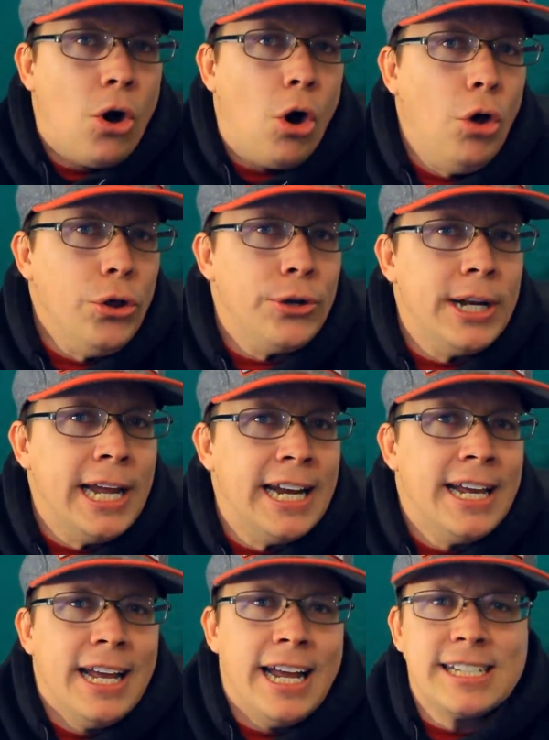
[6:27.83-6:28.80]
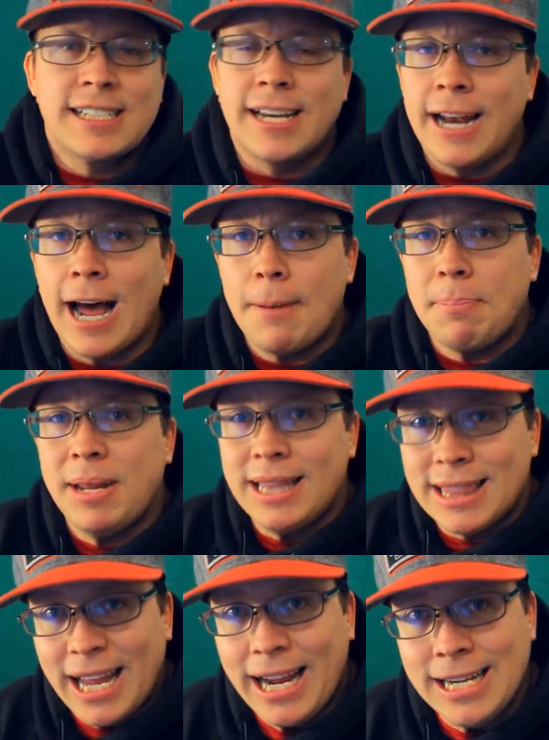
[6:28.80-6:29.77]
All you need is to not be
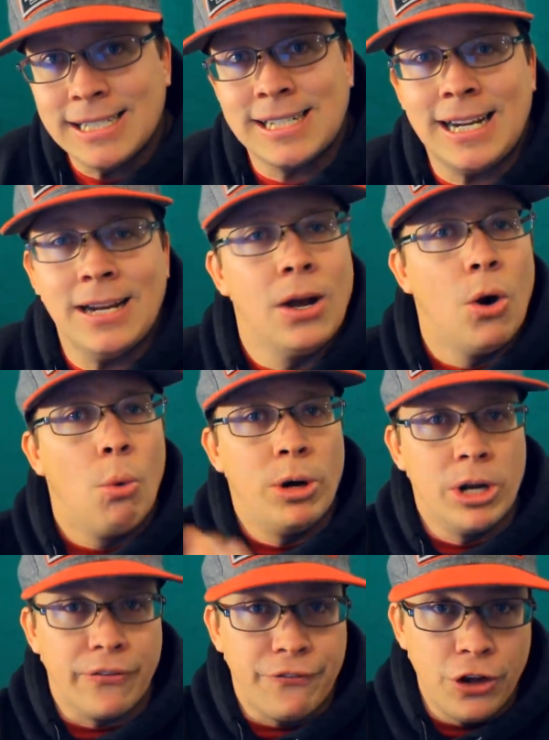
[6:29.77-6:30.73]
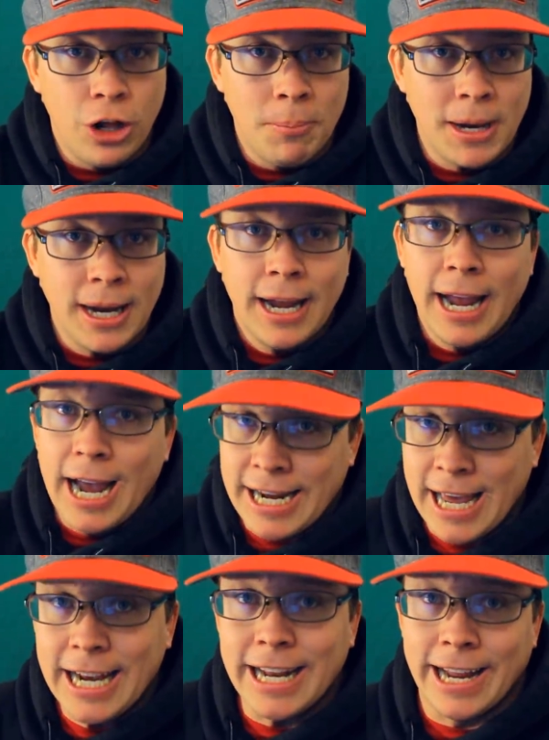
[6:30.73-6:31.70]
lazy when you're filming
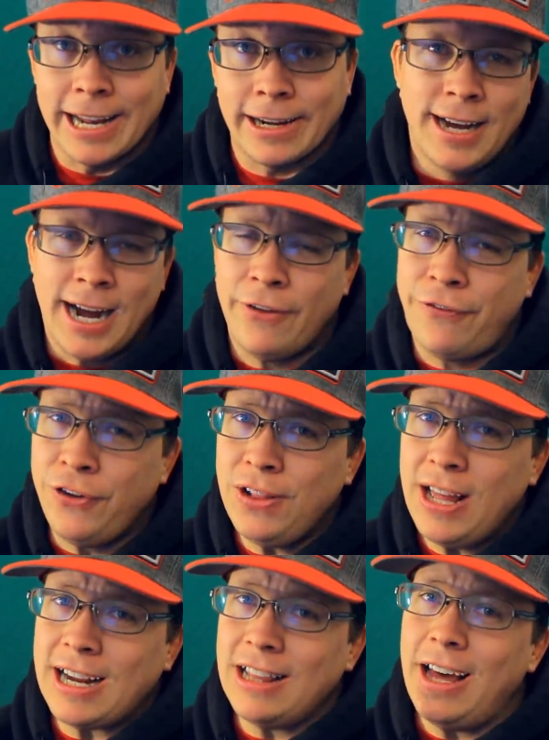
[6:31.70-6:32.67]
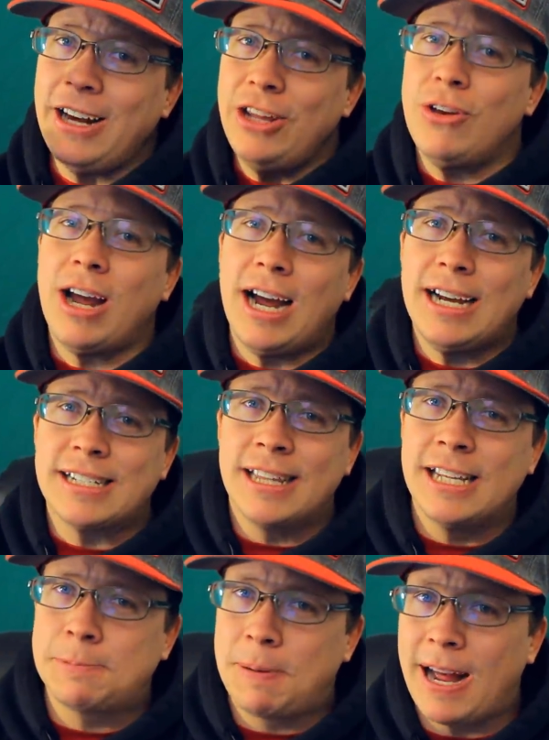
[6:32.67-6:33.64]
and editing. I feel like a lot of you guys
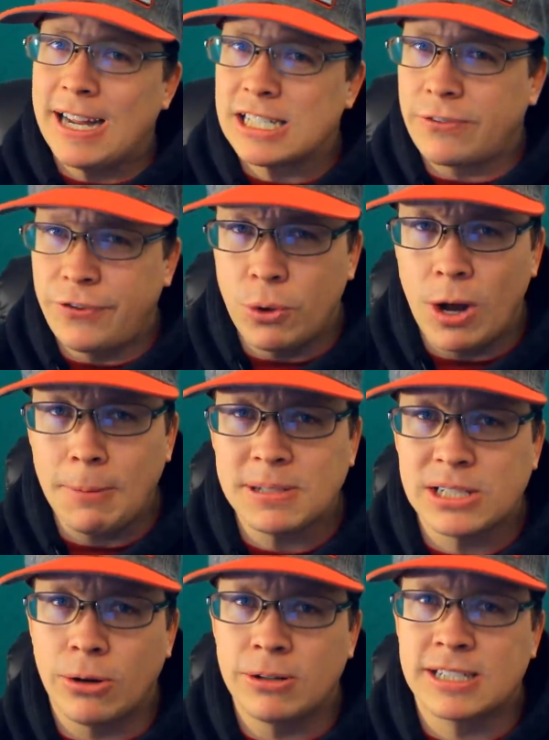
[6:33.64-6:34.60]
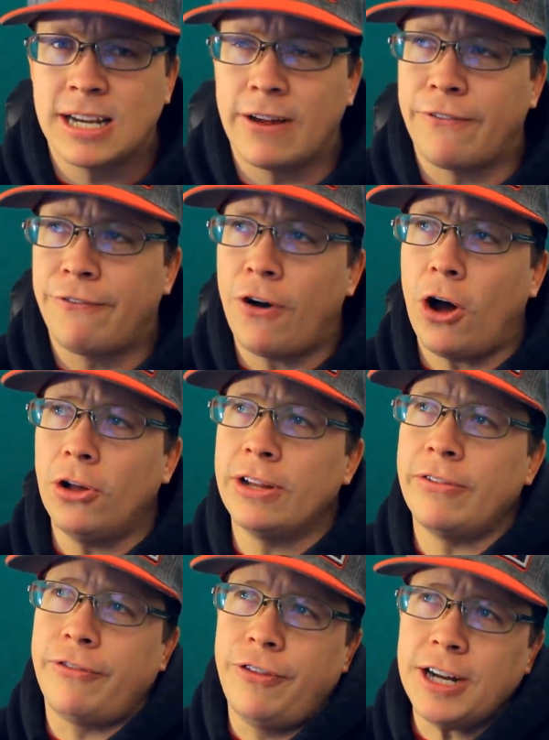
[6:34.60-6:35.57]
in these past few episodes have
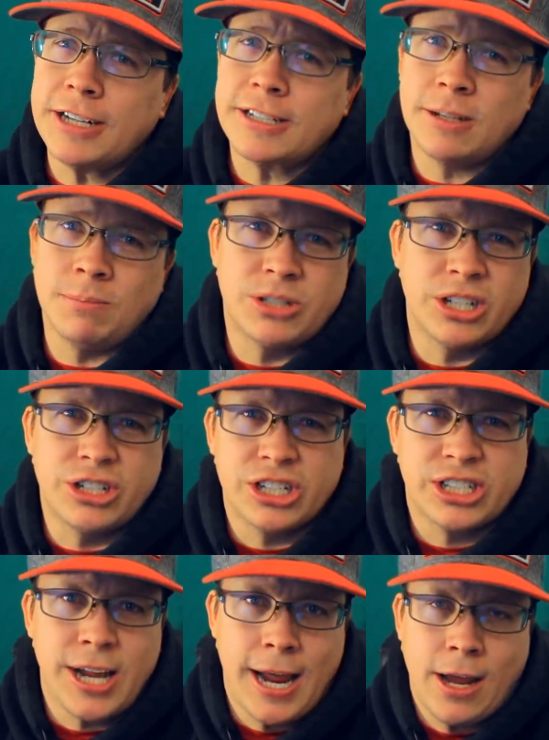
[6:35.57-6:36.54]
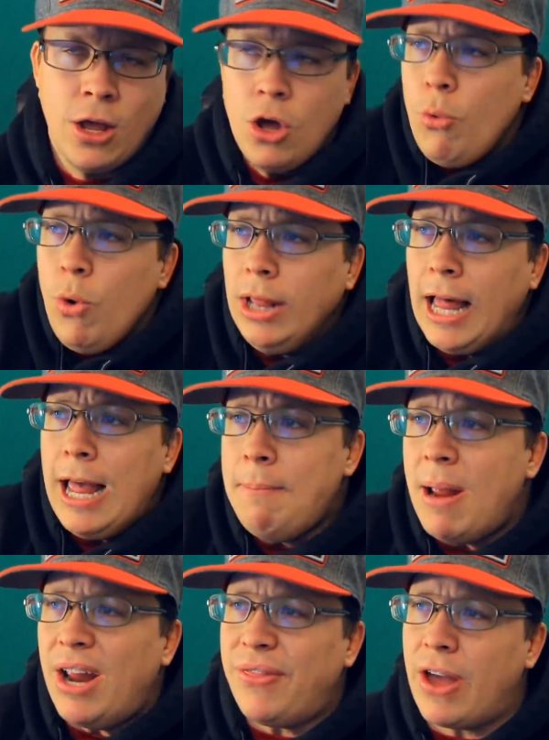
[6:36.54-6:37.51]
fallen victim to just saying, well, I
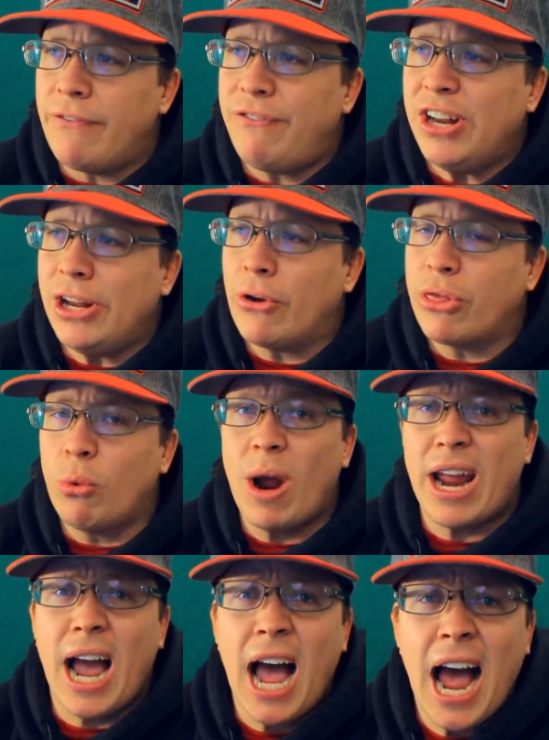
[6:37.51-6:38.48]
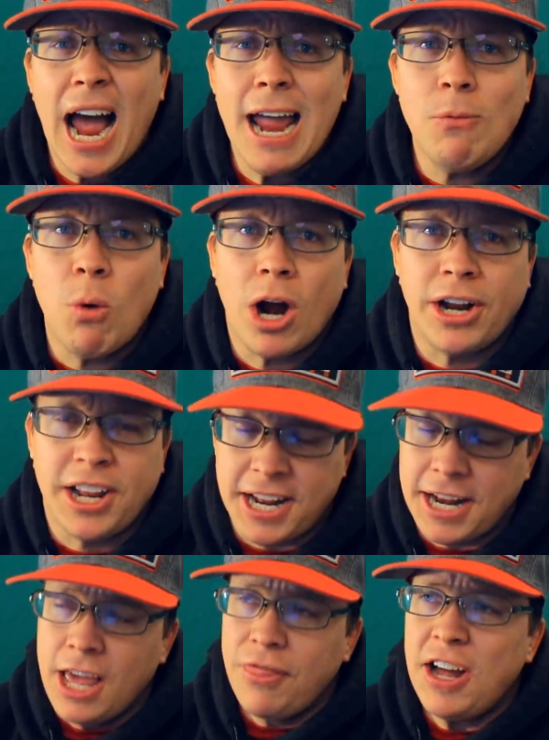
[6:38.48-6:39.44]
made that video the way I wanted
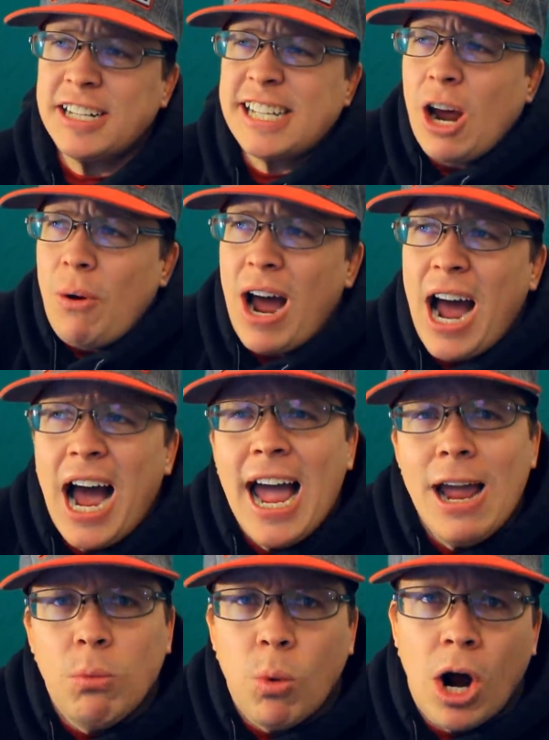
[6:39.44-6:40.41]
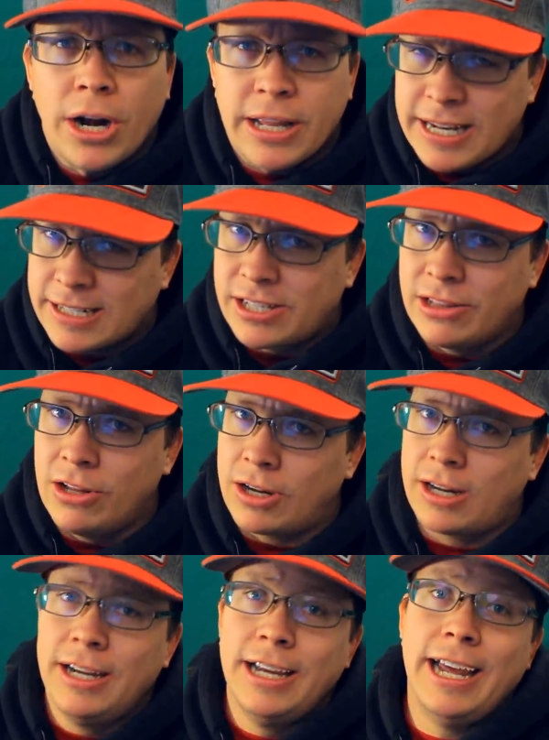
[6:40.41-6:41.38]
it. That's how I wanted it to look.